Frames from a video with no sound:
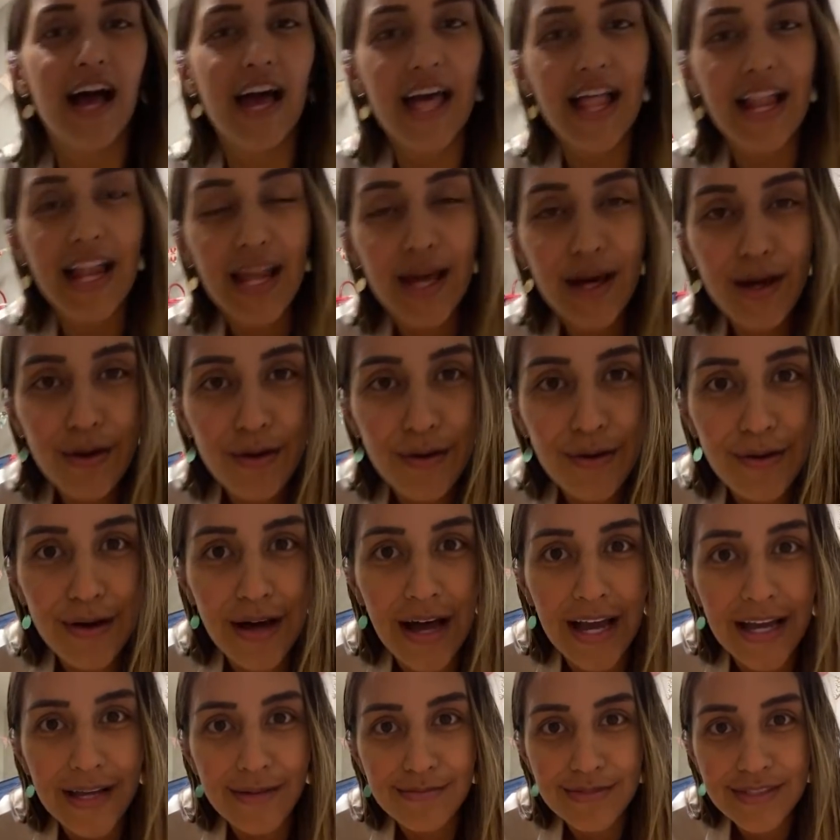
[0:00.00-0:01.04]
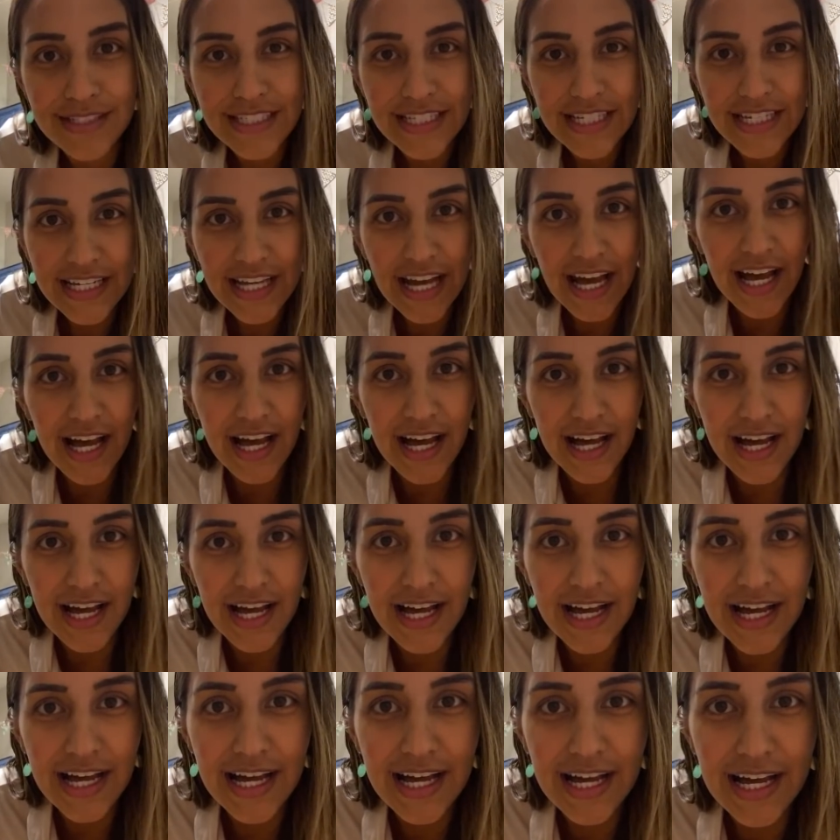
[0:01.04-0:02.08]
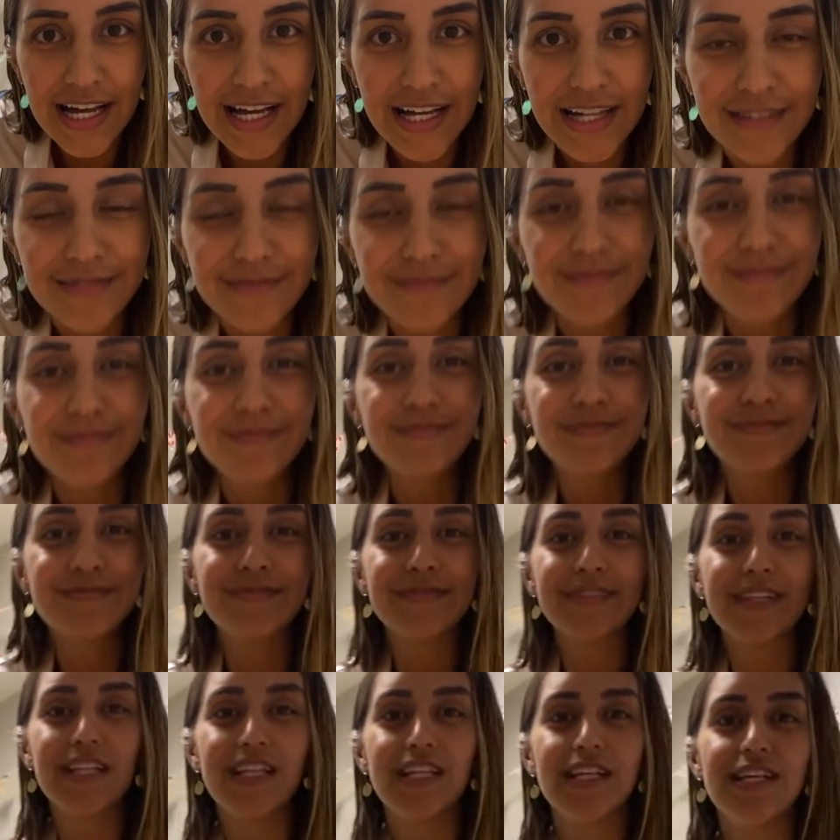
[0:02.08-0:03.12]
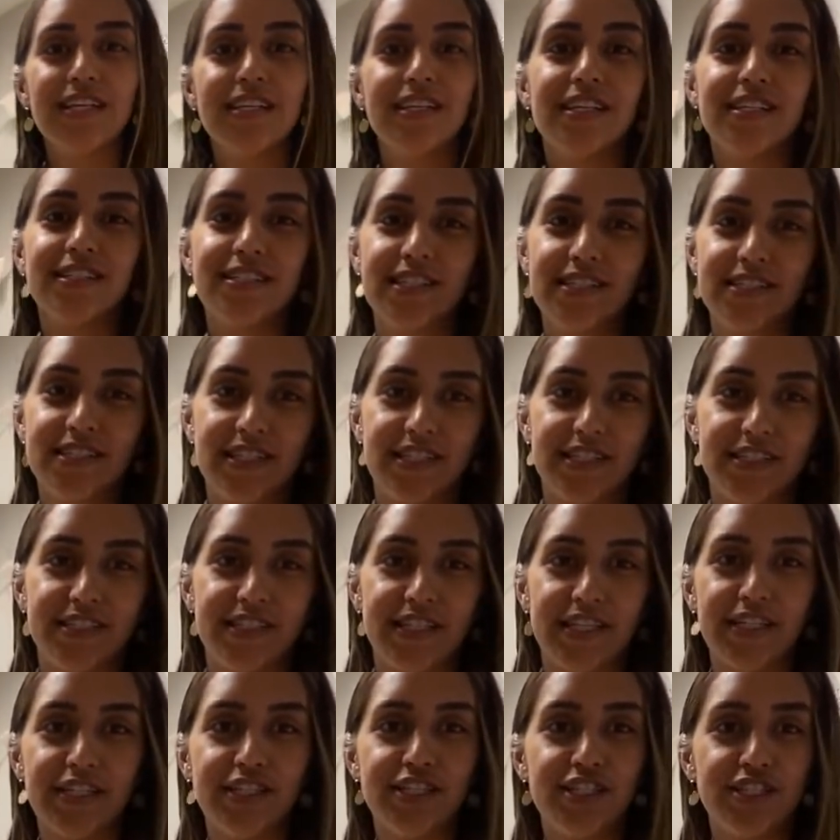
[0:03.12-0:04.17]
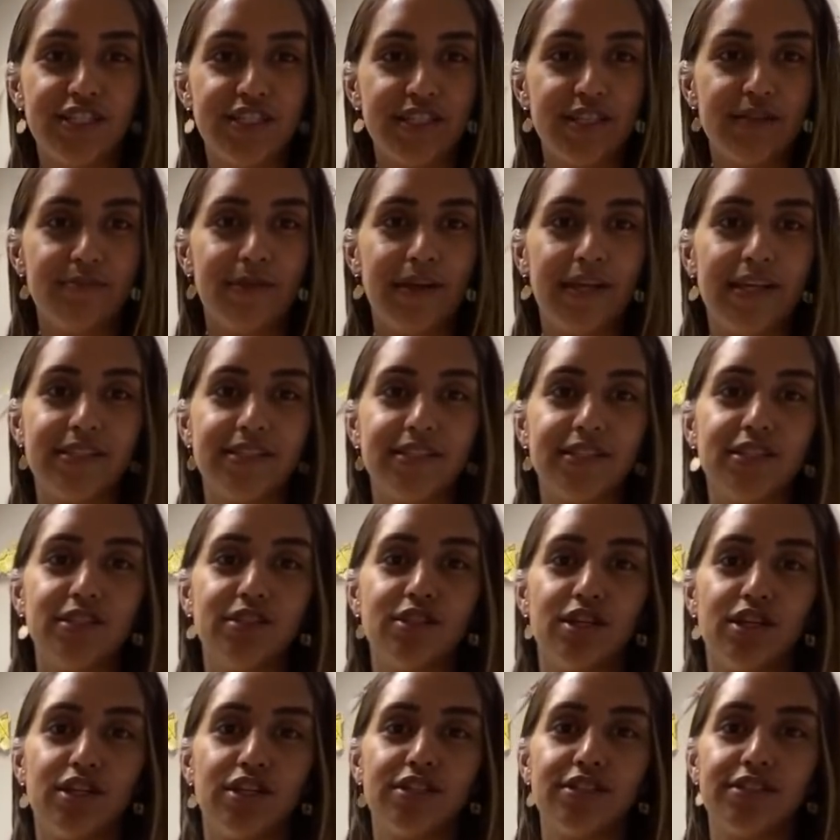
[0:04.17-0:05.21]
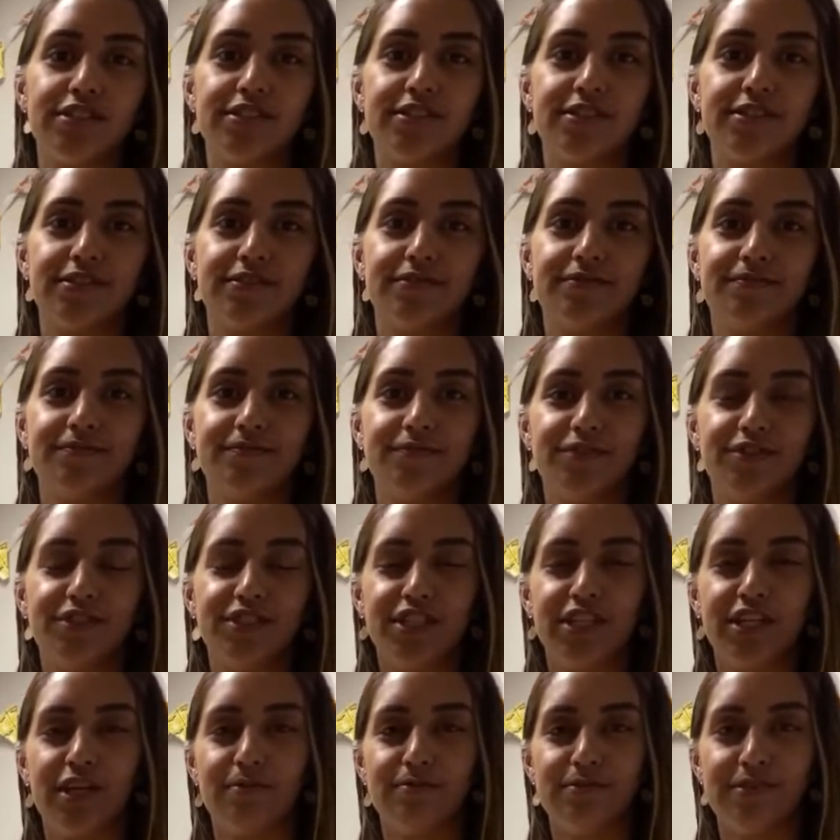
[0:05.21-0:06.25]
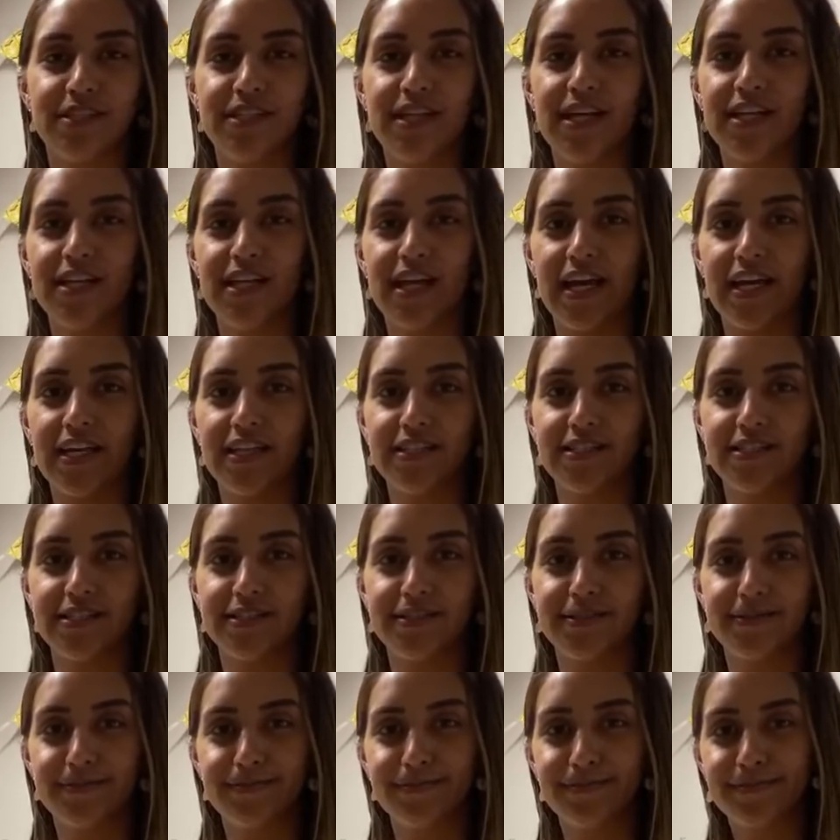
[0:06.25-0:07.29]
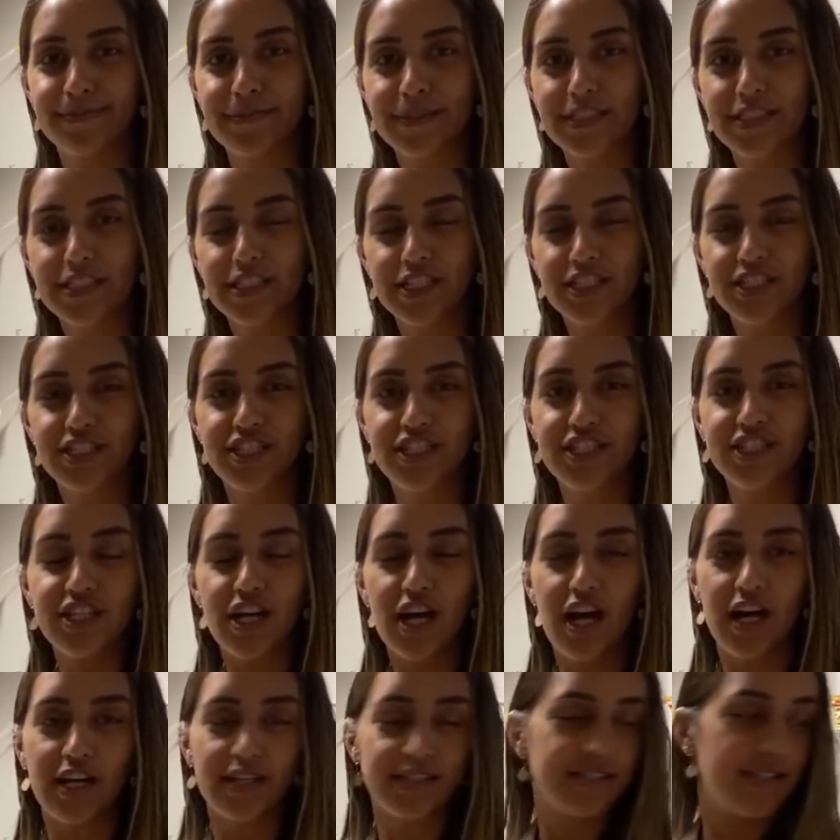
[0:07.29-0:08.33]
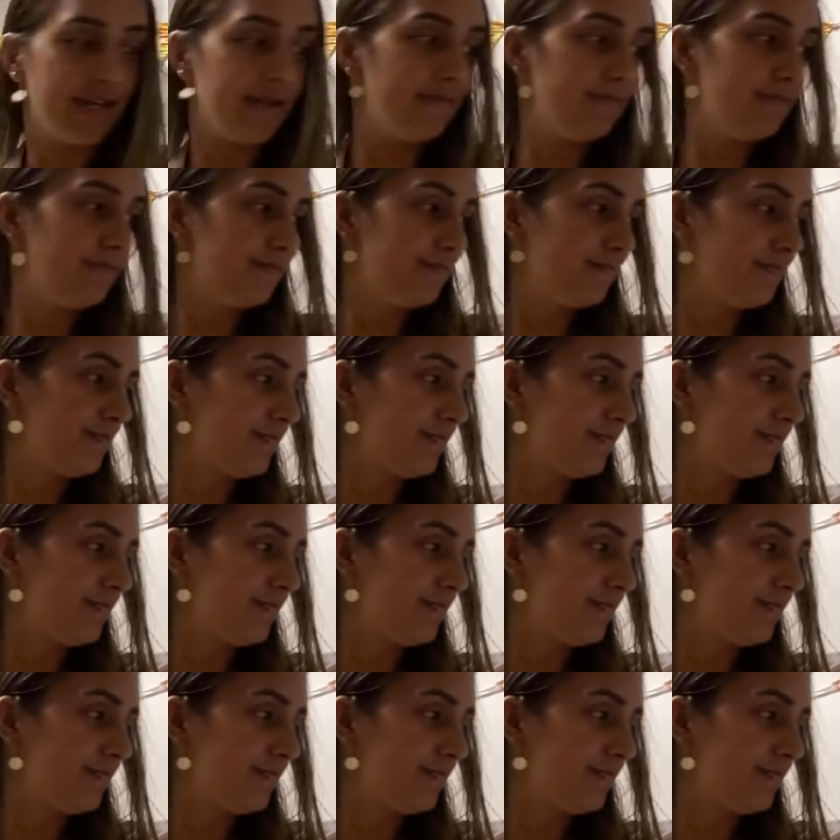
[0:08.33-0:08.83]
Hello, I'm Tia. This is Lindsay. She's an amazing nurse. She comes in at nights. She's awesome.